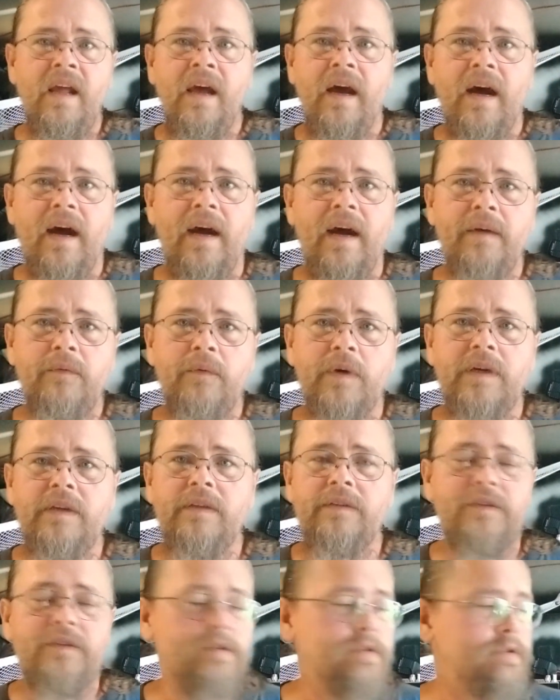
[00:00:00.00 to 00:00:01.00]
I
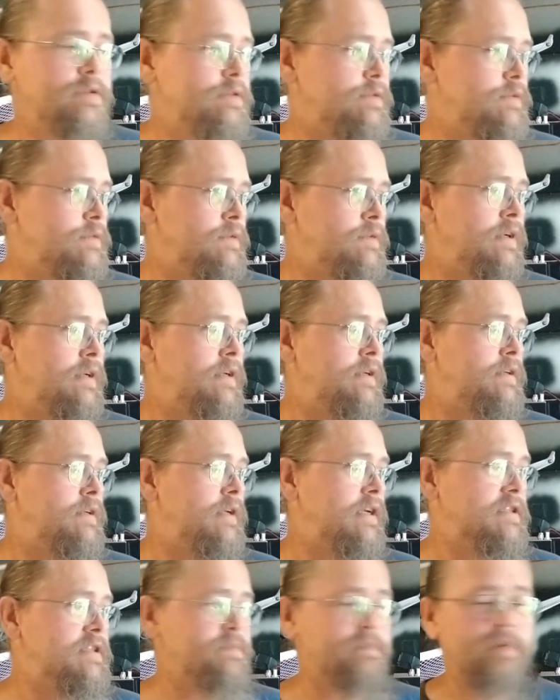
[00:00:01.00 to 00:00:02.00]
wanted to
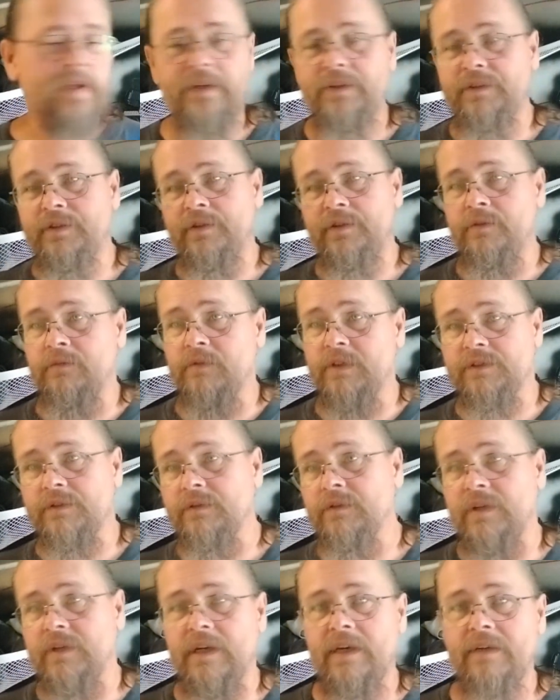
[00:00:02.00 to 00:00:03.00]
explain to you what's
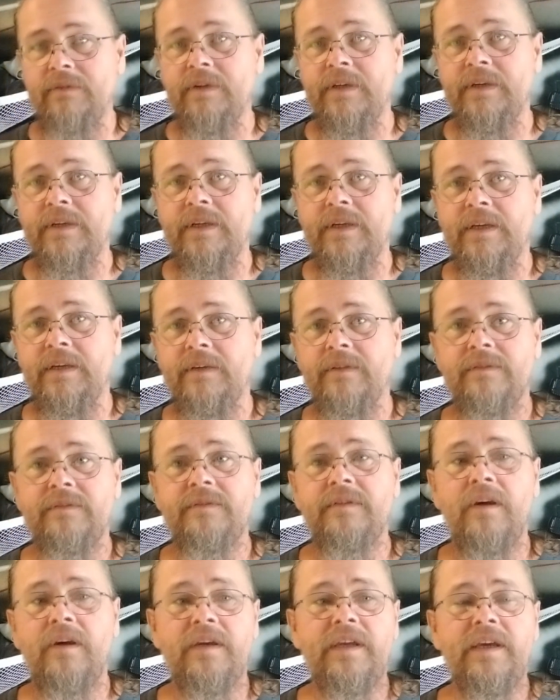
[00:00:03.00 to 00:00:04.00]
going on right now.
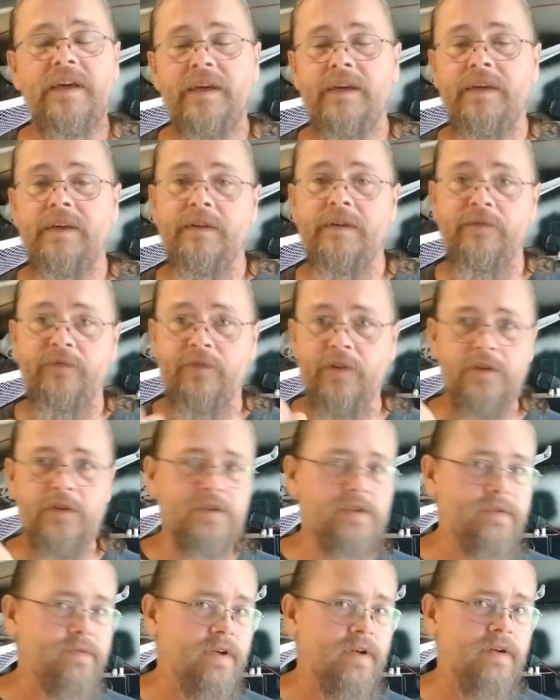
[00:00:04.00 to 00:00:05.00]
Okay,
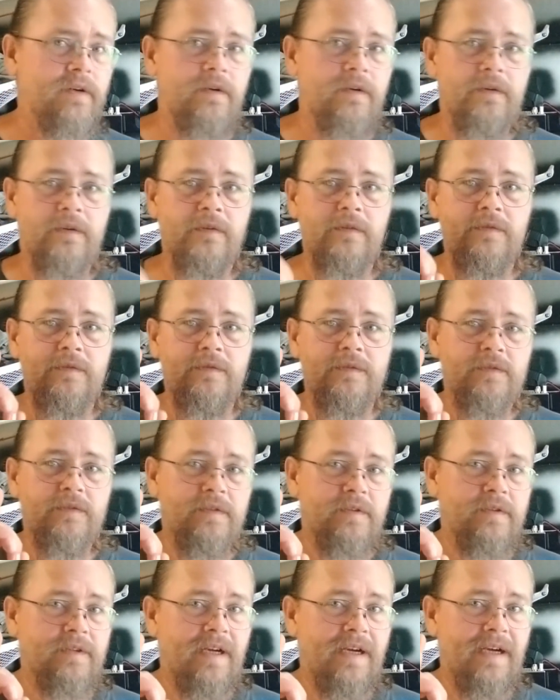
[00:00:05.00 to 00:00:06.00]
first of all,
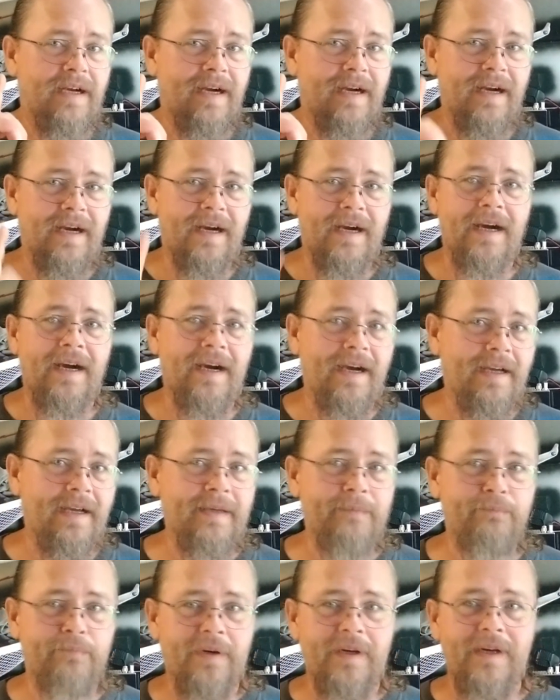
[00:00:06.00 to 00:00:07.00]

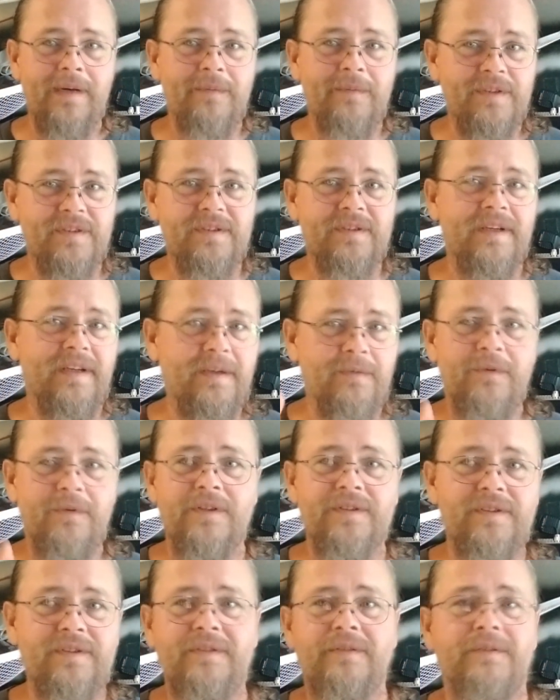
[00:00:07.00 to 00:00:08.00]
I promised that I
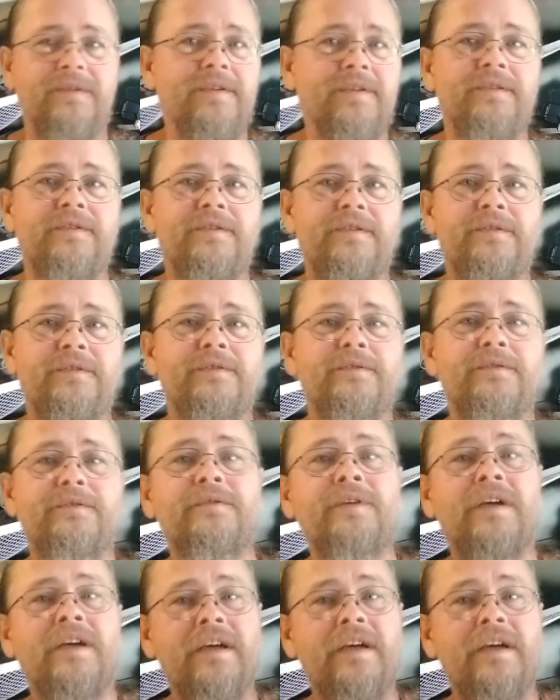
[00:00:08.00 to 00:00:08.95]
wasn't going to